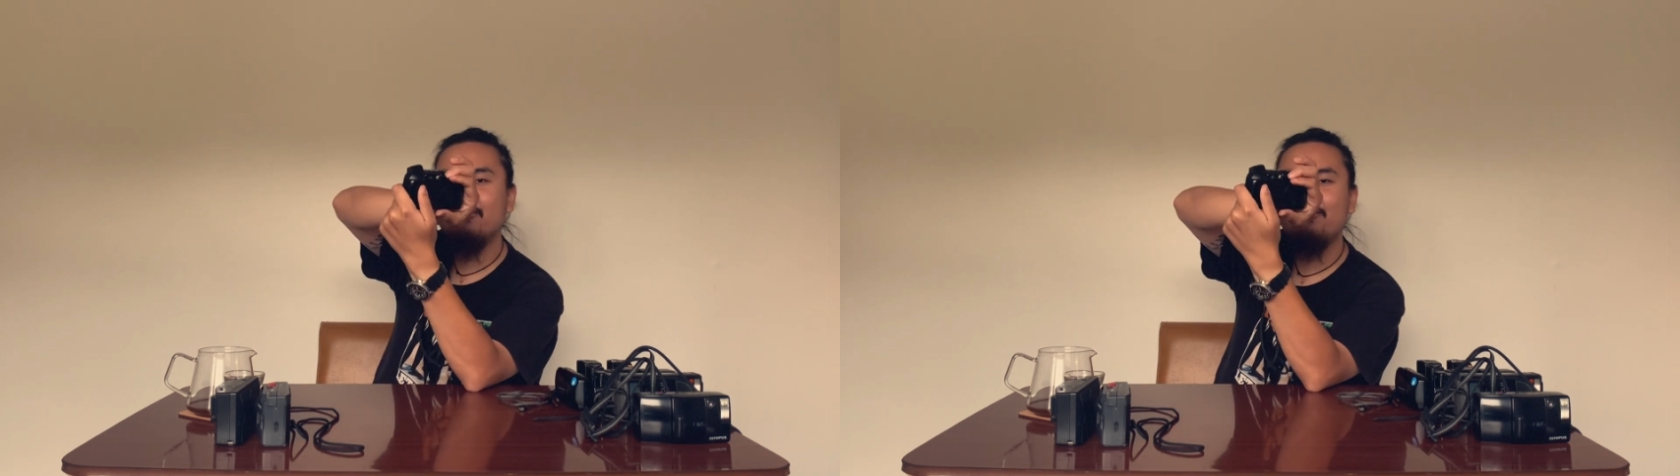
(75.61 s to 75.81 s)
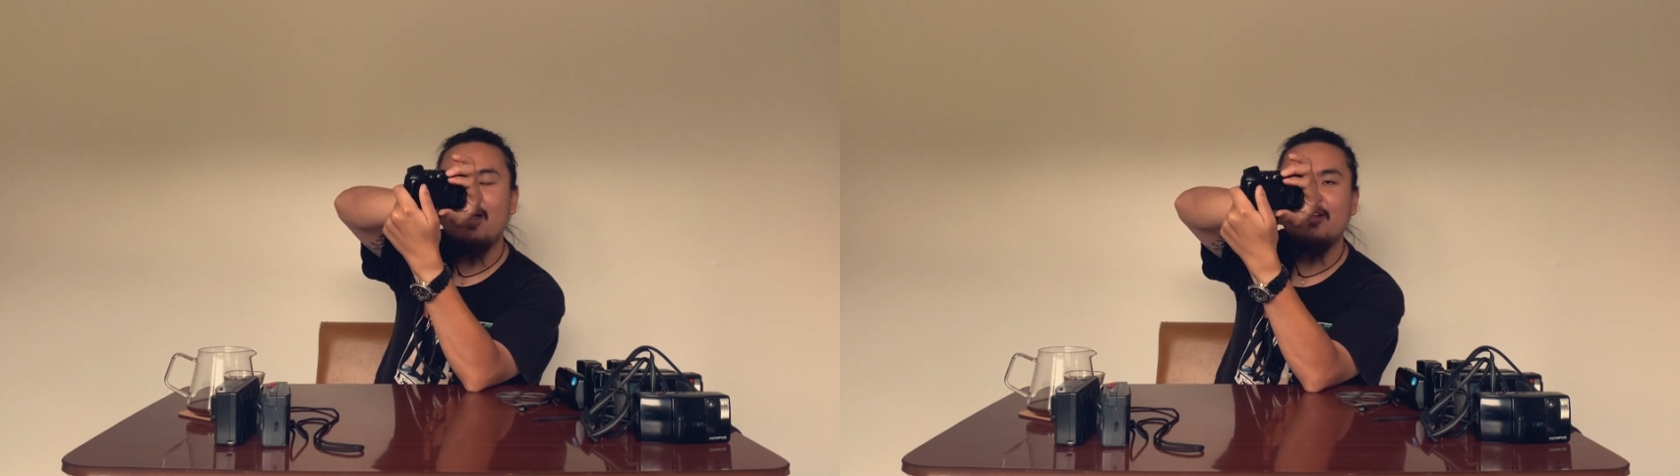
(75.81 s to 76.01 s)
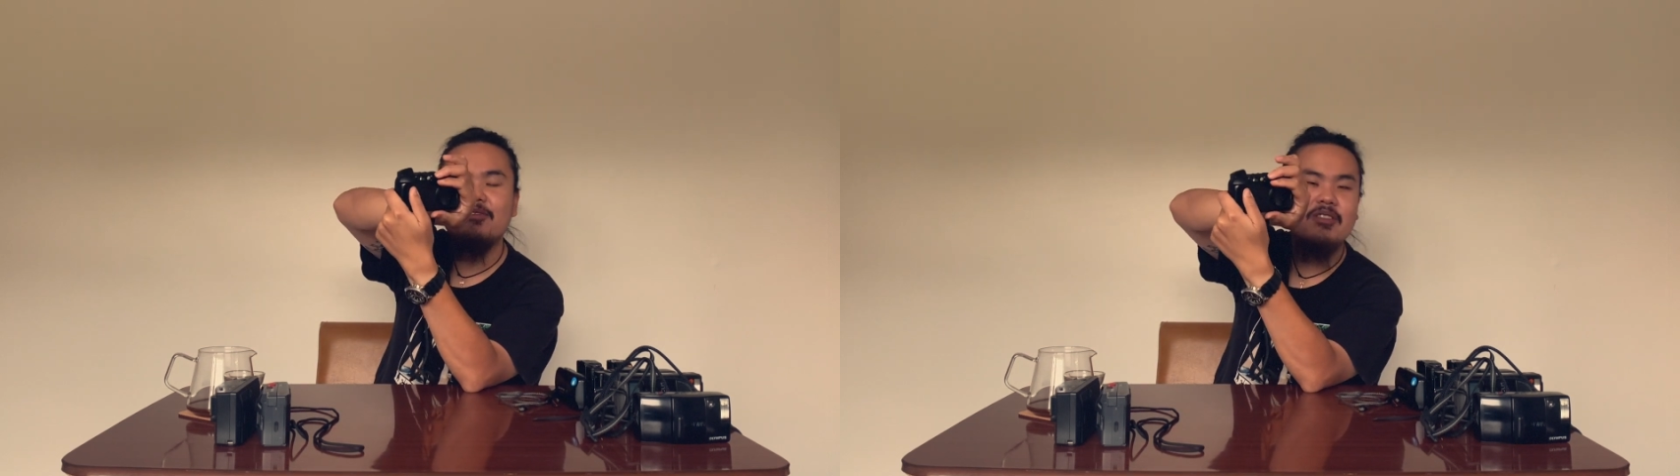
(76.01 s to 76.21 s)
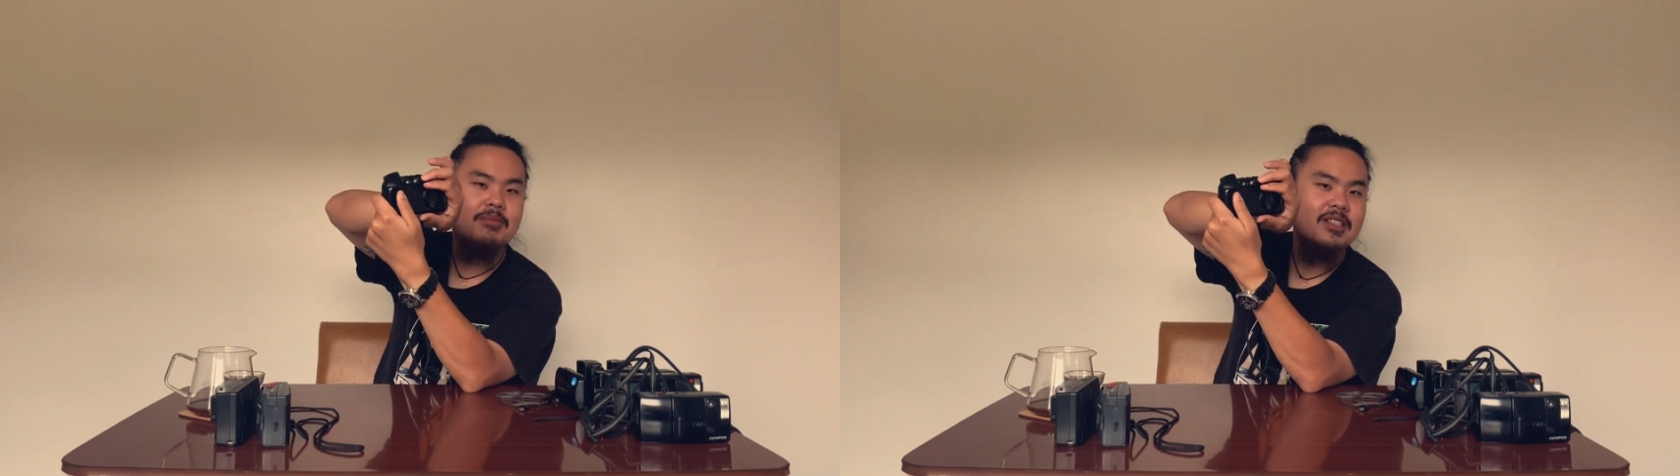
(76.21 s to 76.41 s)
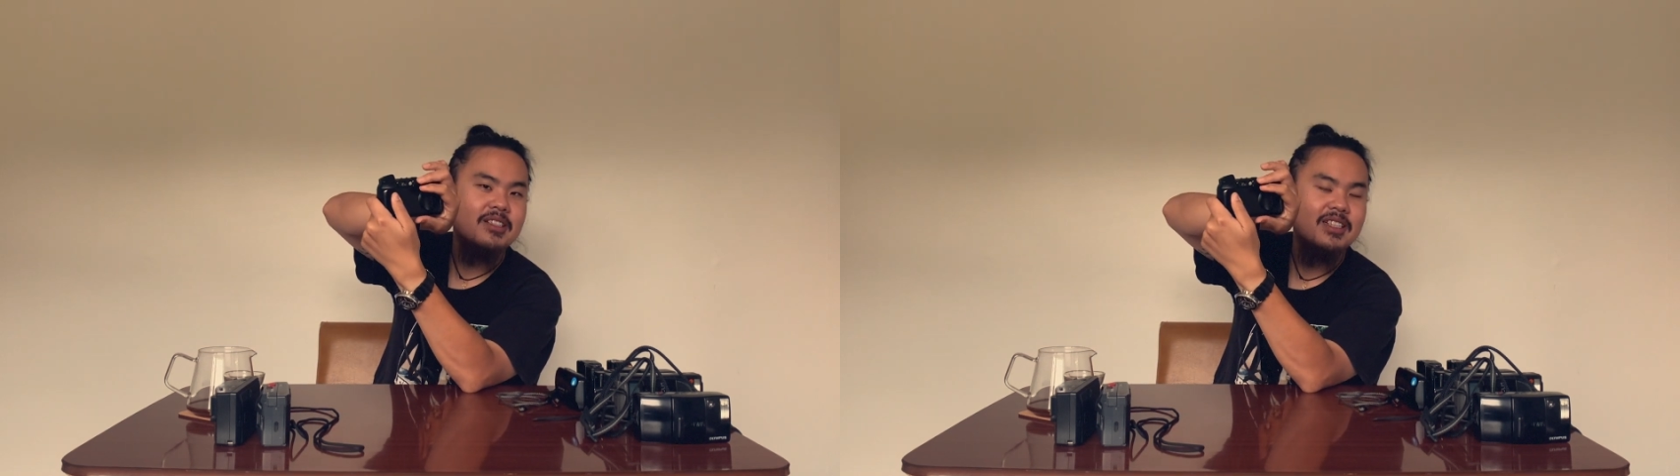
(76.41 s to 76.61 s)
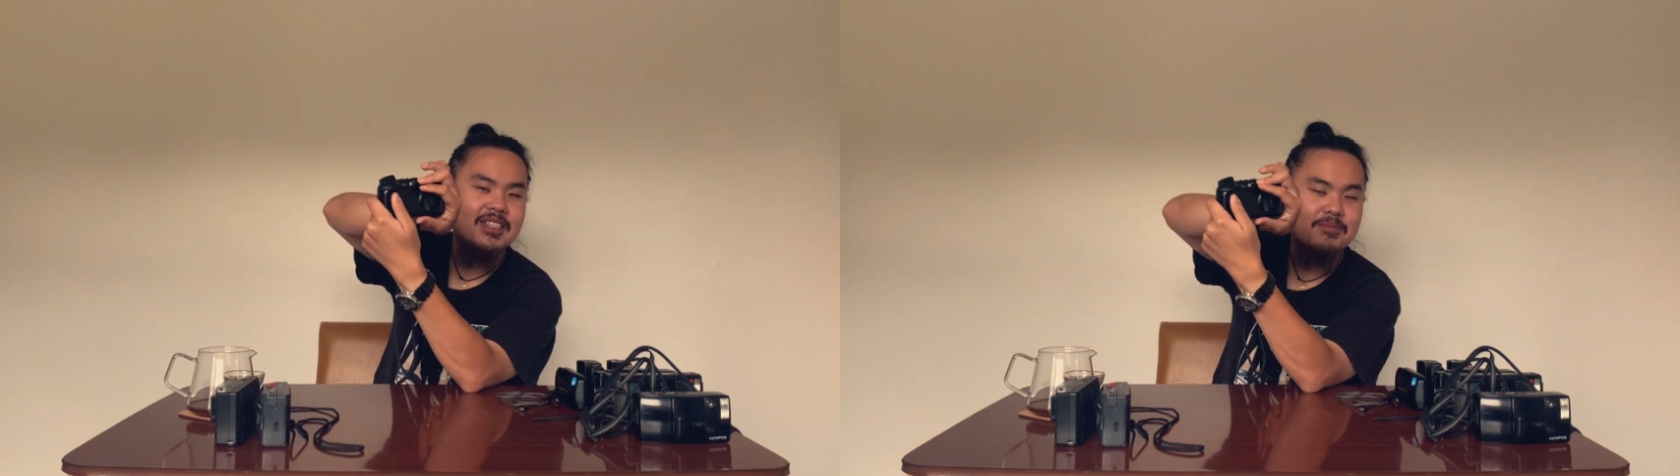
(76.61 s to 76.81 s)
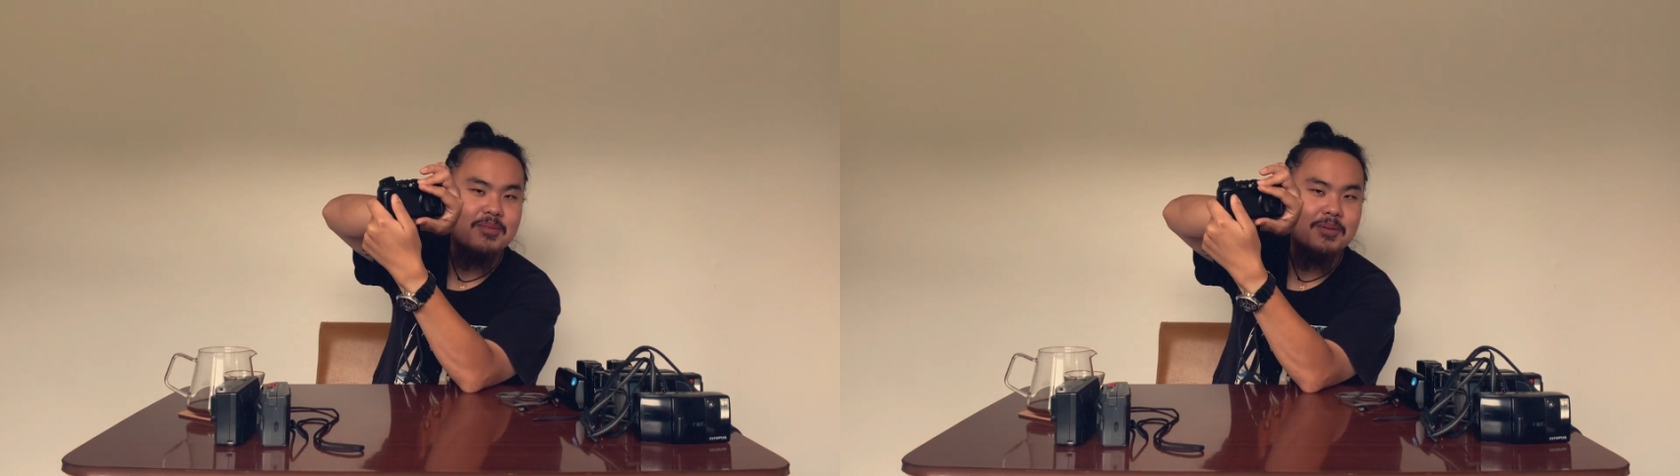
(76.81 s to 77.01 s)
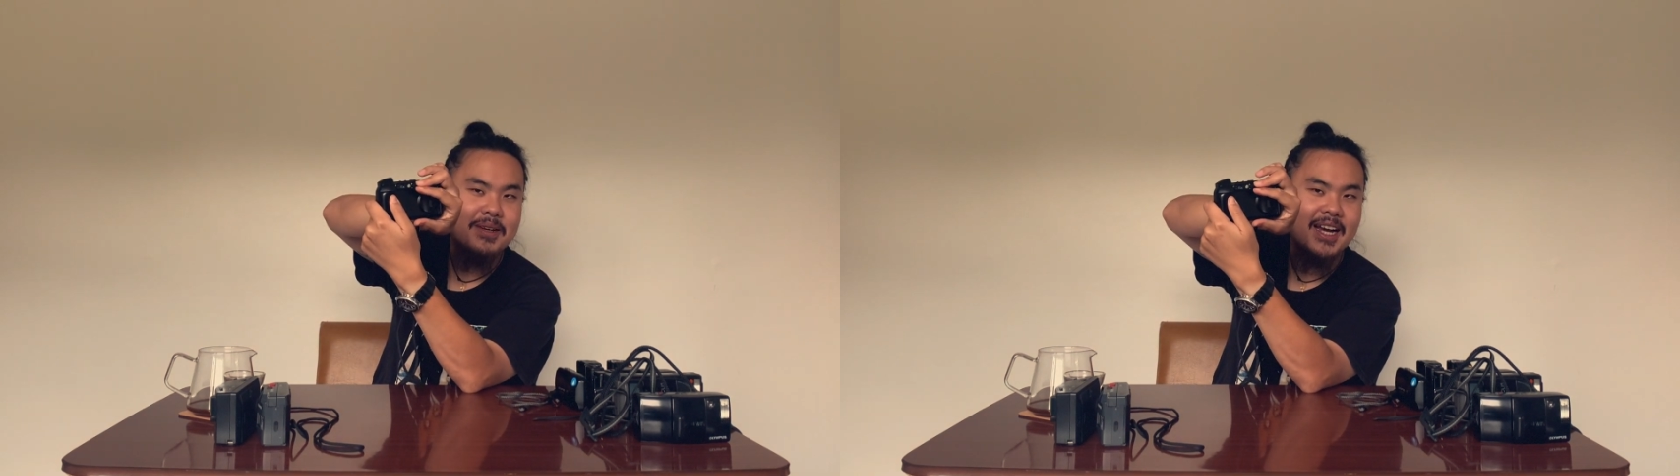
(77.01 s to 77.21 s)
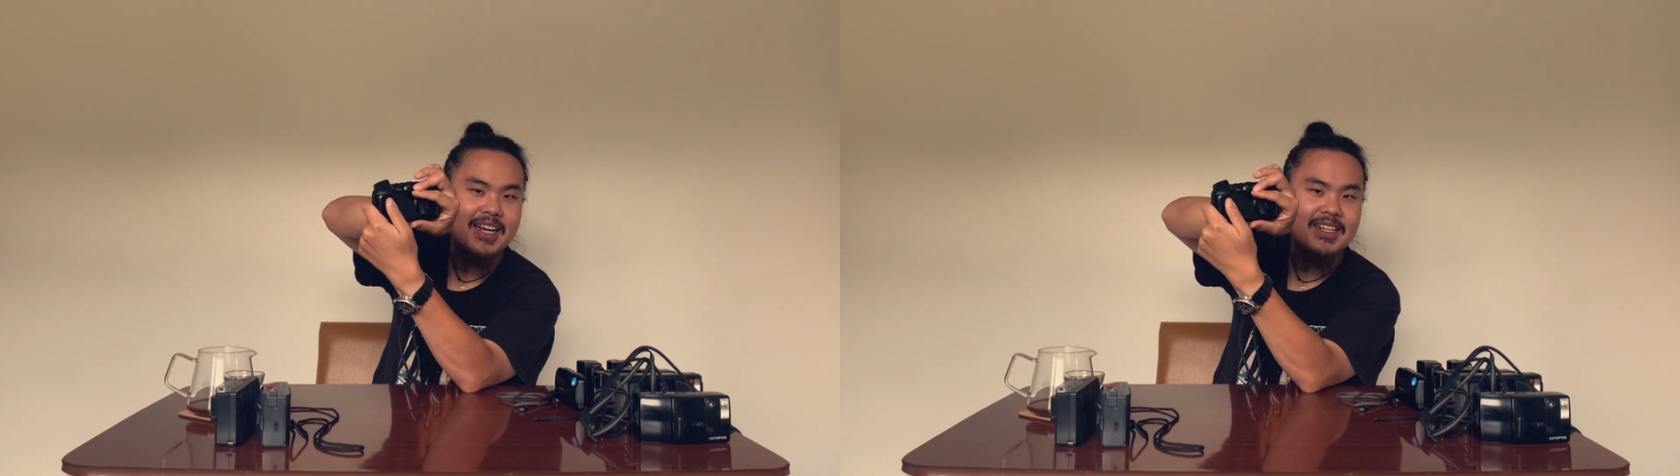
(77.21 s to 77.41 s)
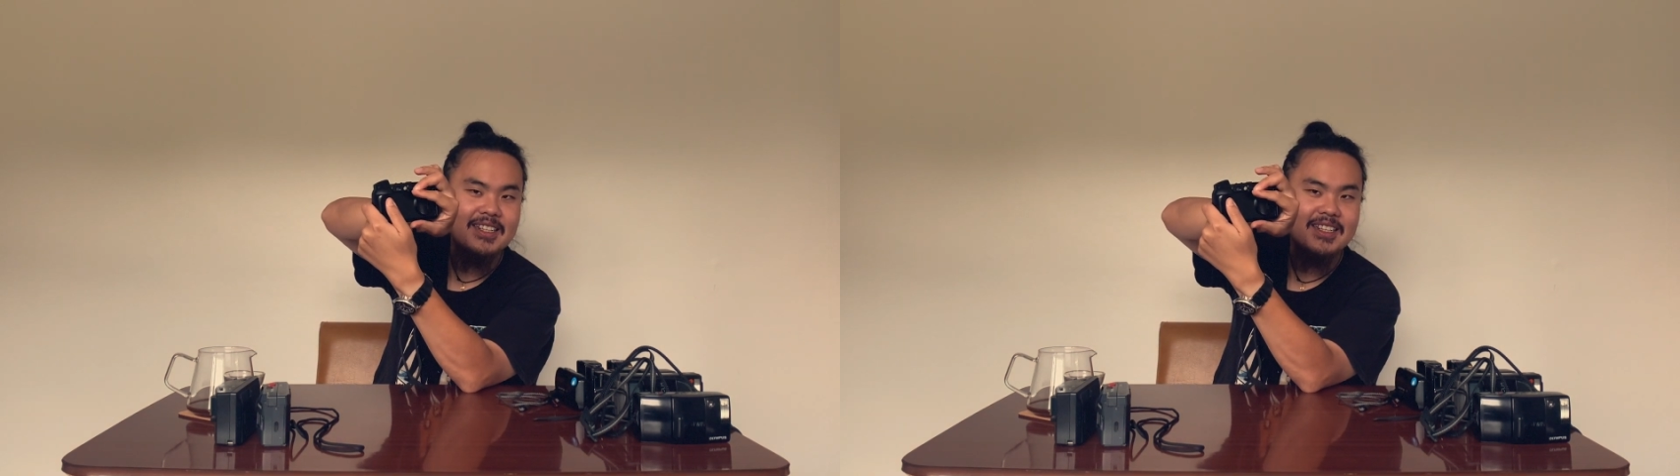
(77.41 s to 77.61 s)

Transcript: panorama mode behind.